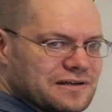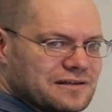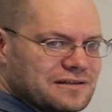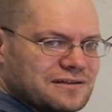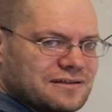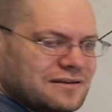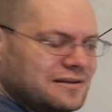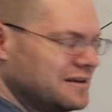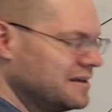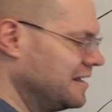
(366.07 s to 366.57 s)
it
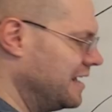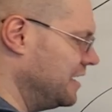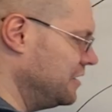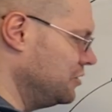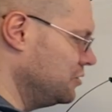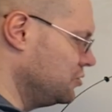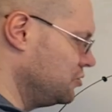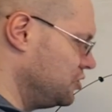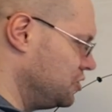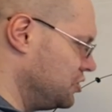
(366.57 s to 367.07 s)
and
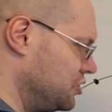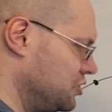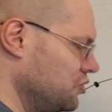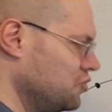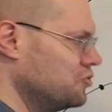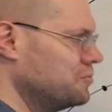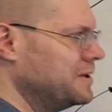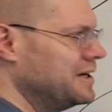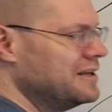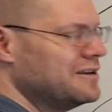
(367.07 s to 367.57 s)
you
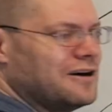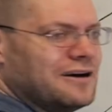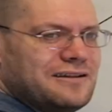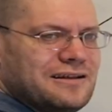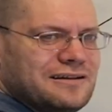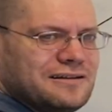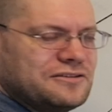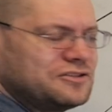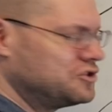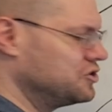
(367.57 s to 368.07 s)
zoom in on
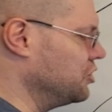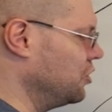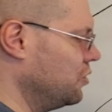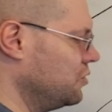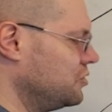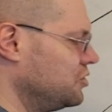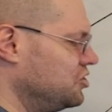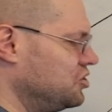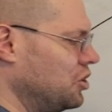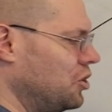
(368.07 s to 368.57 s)
it,
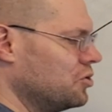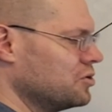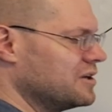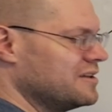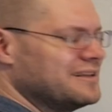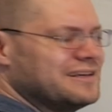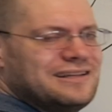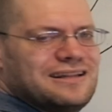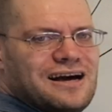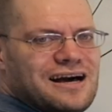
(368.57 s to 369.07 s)
so
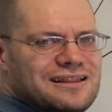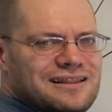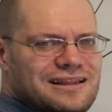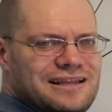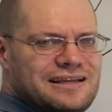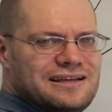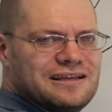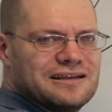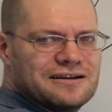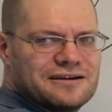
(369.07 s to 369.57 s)
totally
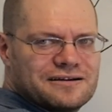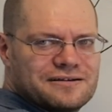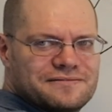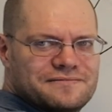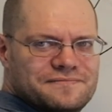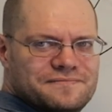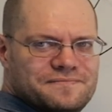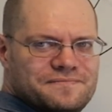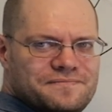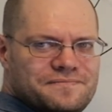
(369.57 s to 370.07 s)
nonlinear.
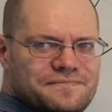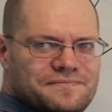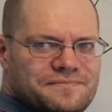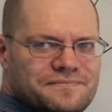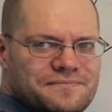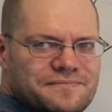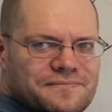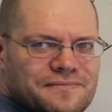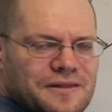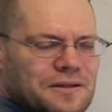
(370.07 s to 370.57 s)

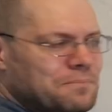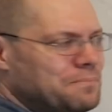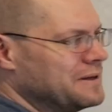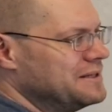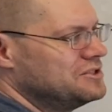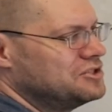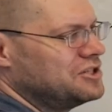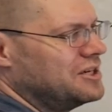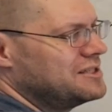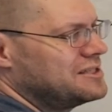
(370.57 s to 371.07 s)

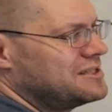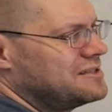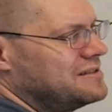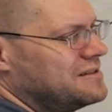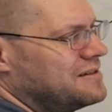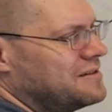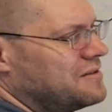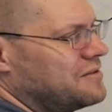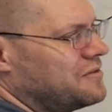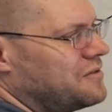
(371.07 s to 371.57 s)
But just
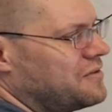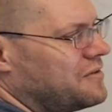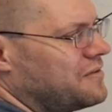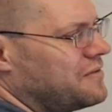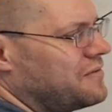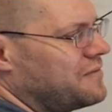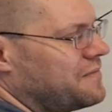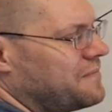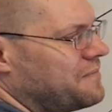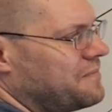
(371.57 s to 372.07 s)

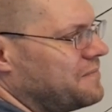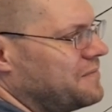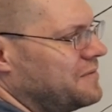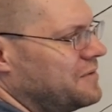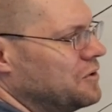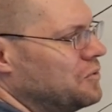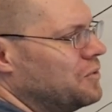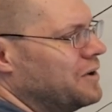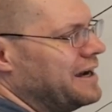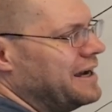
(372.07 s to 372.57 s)

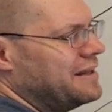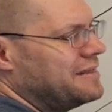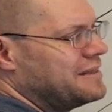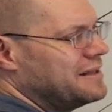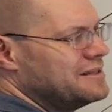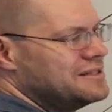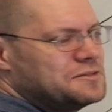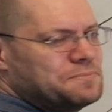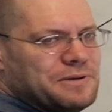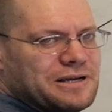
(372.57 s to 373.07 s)
the way
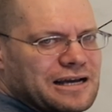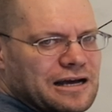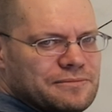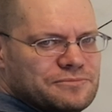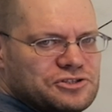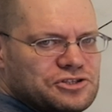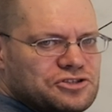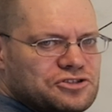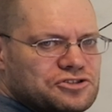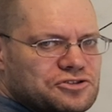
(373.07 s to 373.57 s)
things become
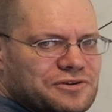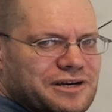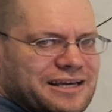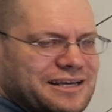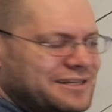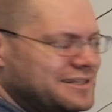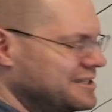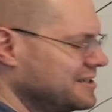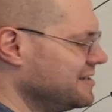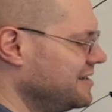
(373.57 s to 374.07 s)

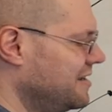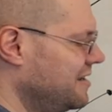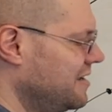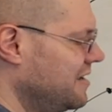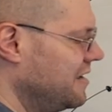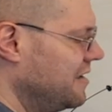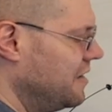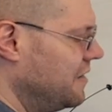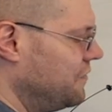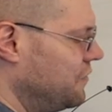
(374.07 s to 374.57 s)
straight,
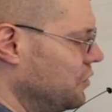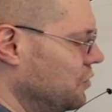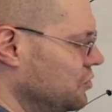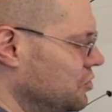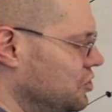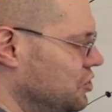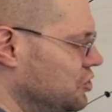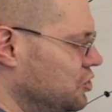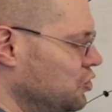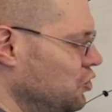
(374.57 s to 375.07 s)
if you
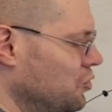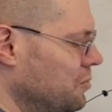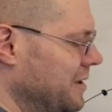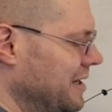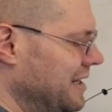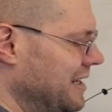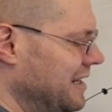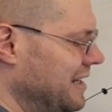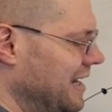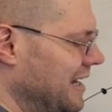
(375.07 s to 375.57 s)
zoom
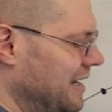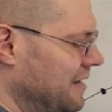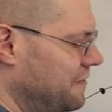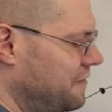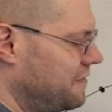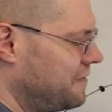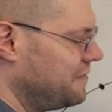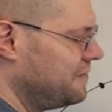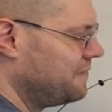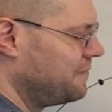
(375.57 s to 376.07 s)
in
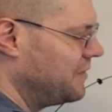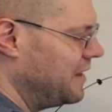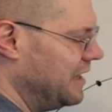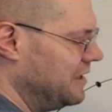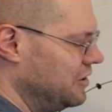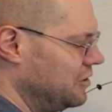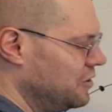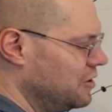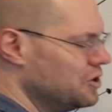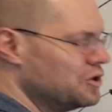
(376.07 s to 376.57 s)
enough
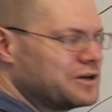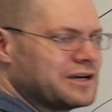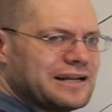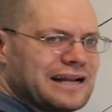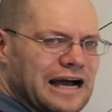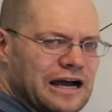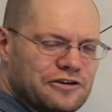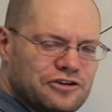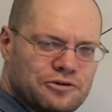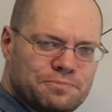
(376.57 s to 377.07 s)
and you look at
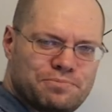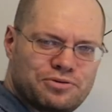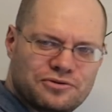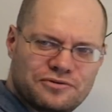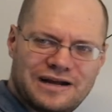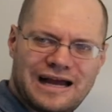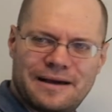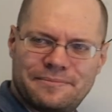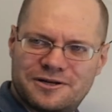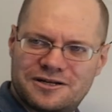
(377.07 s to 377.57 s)
how your
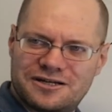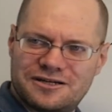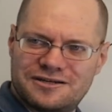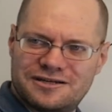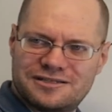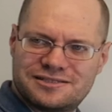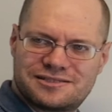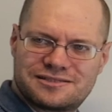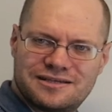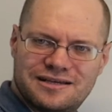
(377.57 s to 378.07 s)

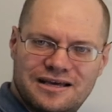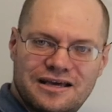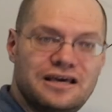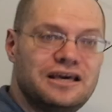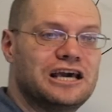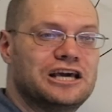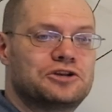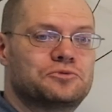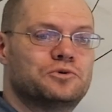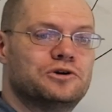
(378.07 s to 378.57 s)
parameter is,
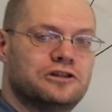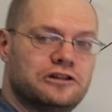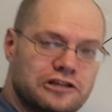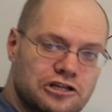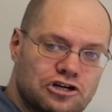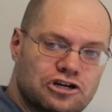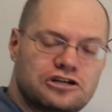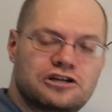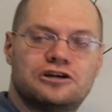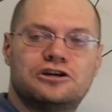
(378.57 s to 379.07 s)
it will
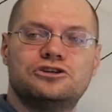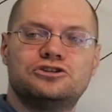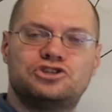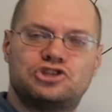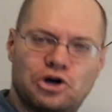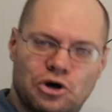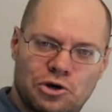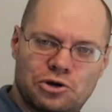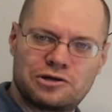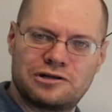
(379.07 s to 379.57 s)
look
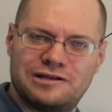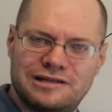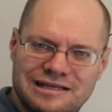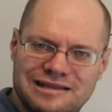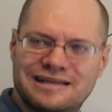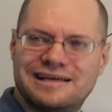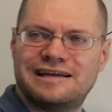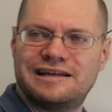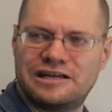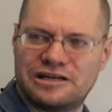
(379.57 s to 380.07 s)
totally
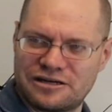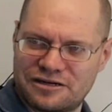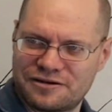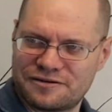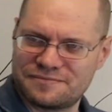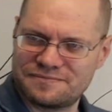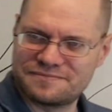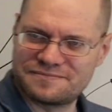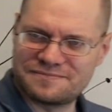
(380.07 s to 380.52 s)
linear.